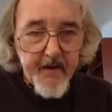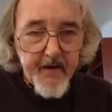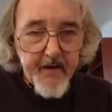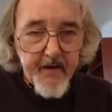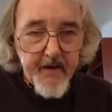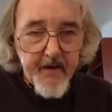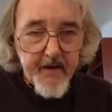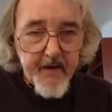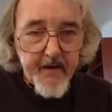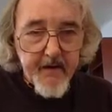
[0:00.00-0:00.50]

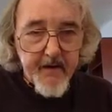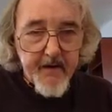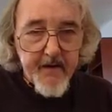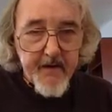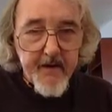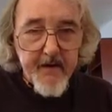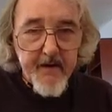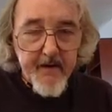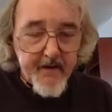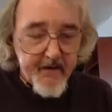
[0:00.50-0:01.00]
Okay, now I
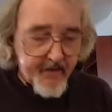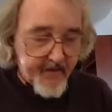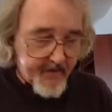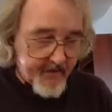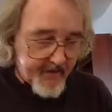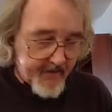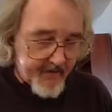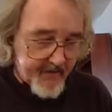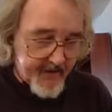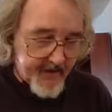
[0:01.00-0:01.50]
can
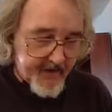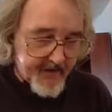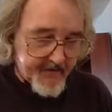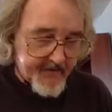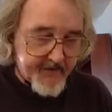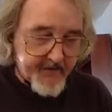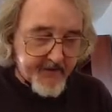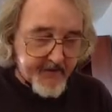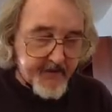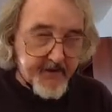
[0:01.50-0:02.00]
hear.
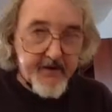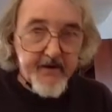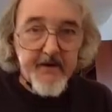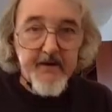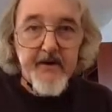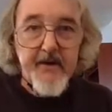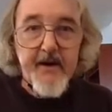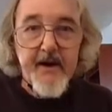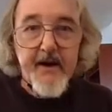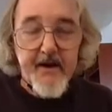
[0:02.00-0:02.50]
That's good.
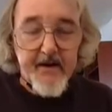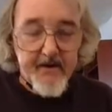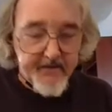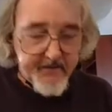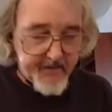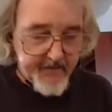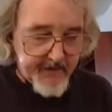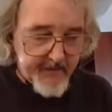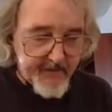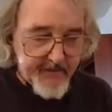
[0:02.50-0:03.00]
Okay.
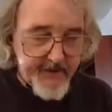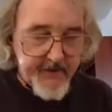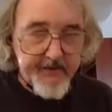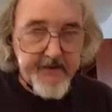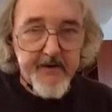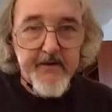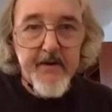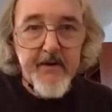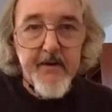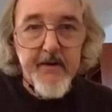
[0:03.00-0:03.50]
Sometimes you have